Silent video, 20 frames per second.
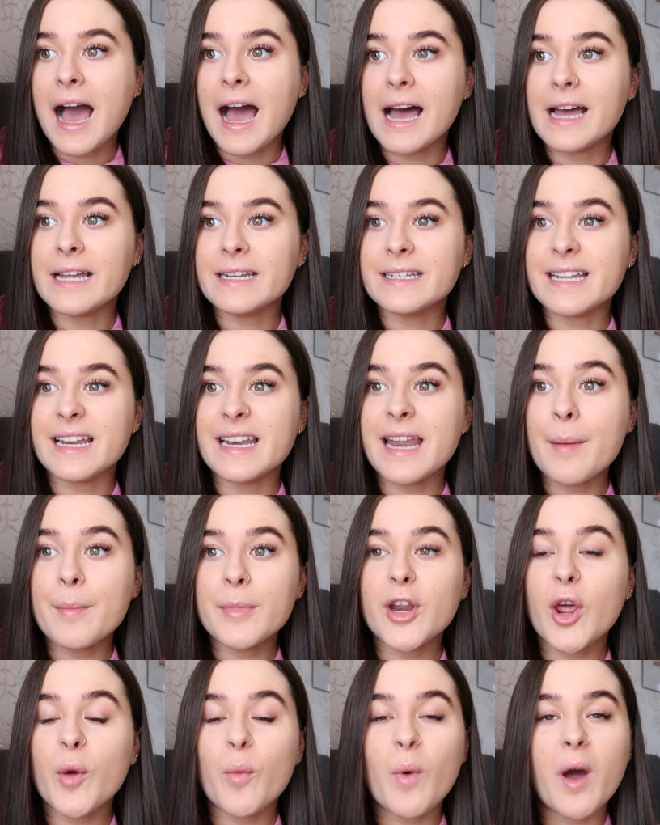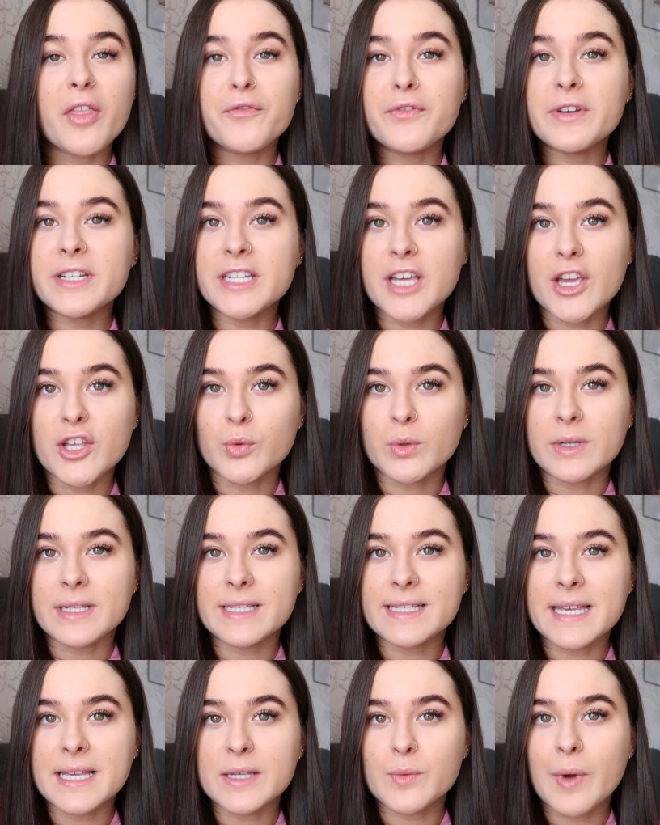And let me know what other videos you want
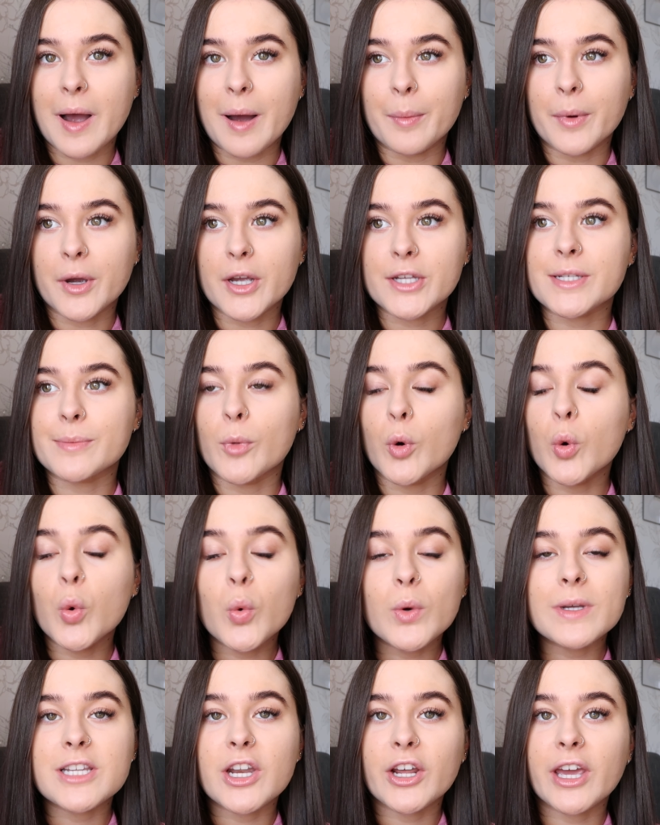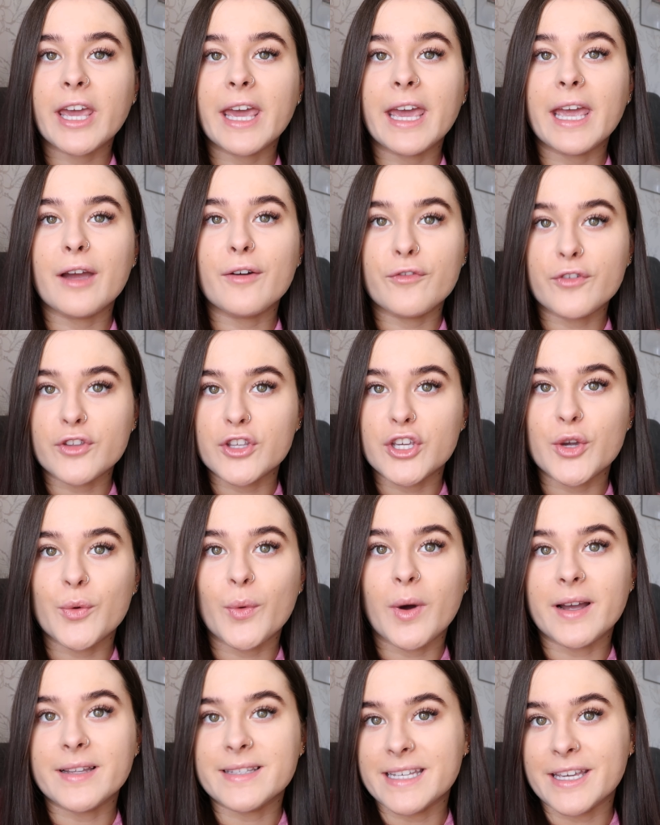to see as well because I'm always looking for
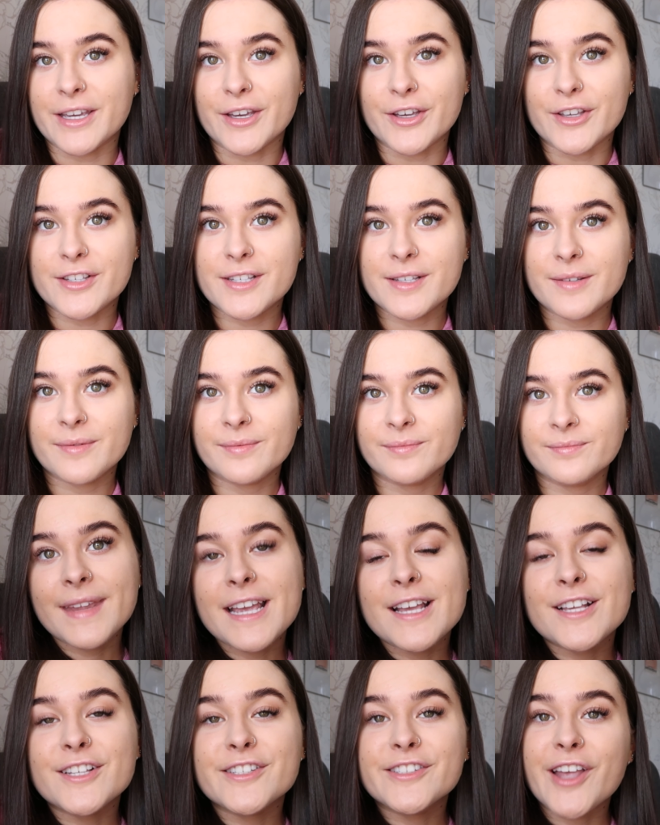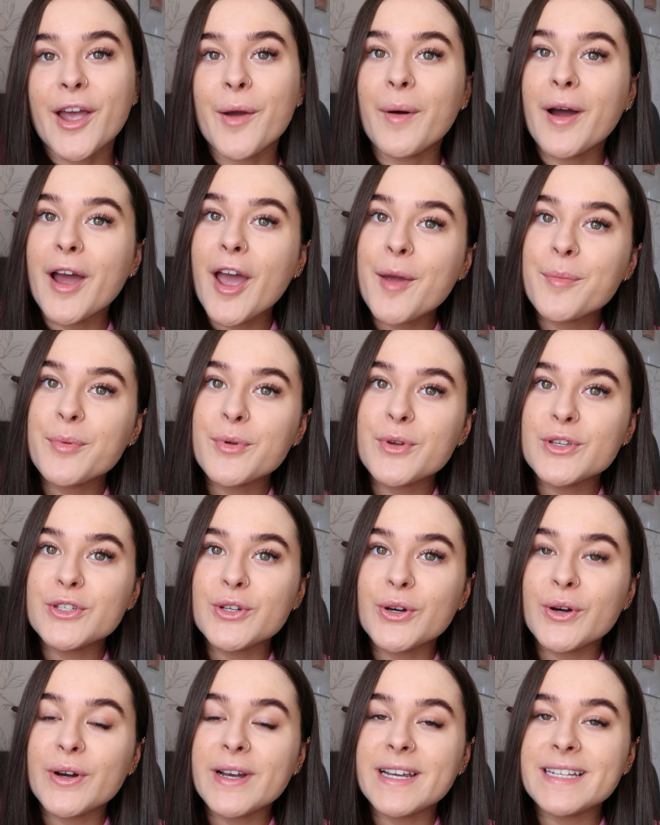new ideas. So I hope you
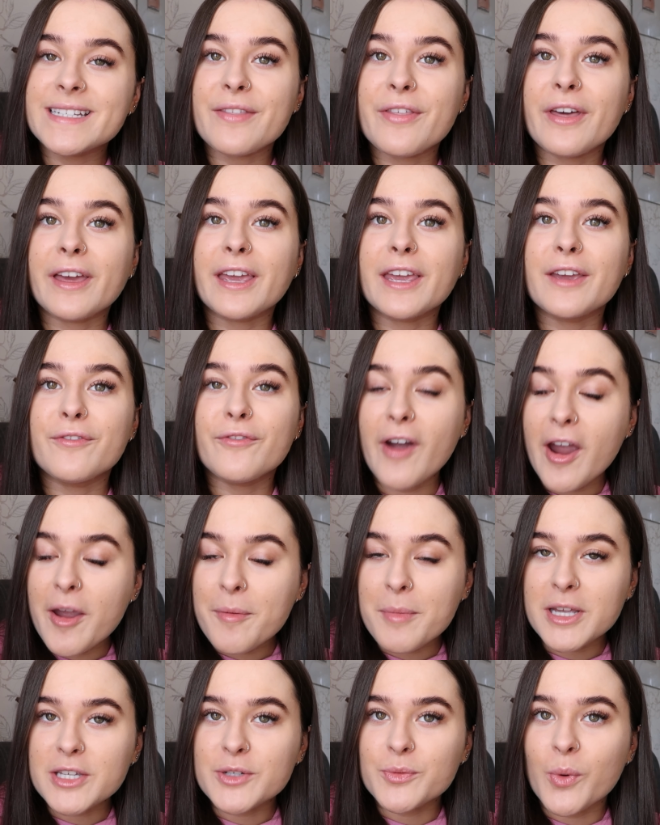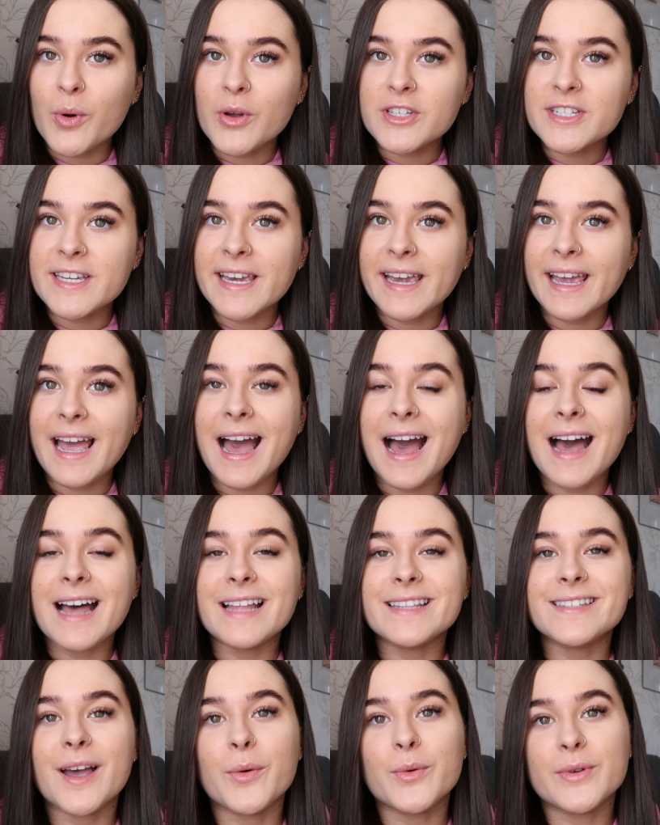enjoyed. Thank you very much for watching
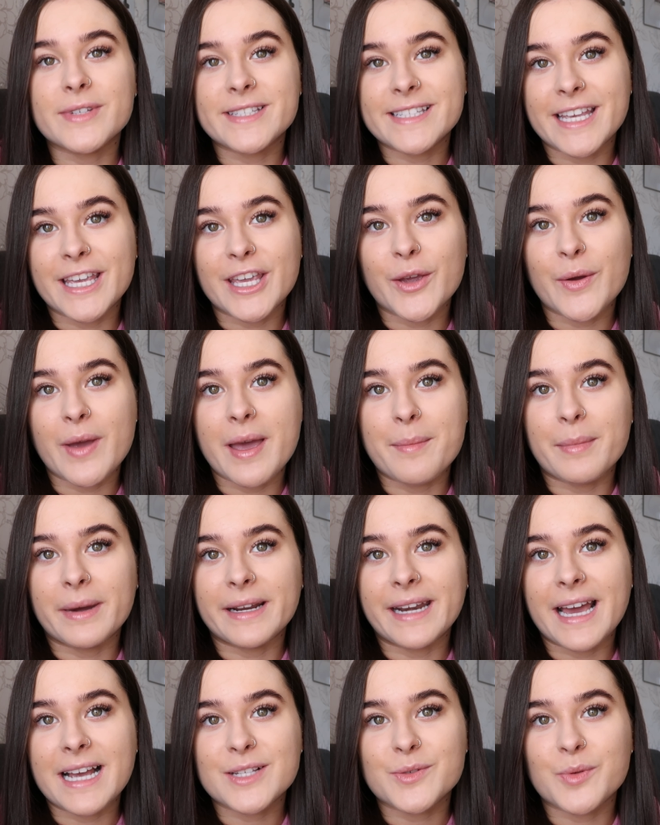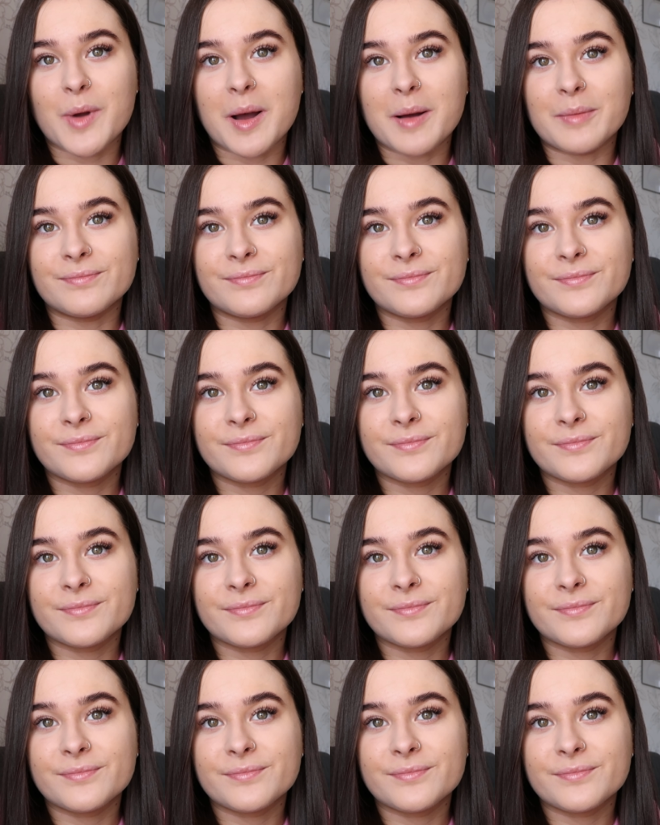and I will see you in my next one.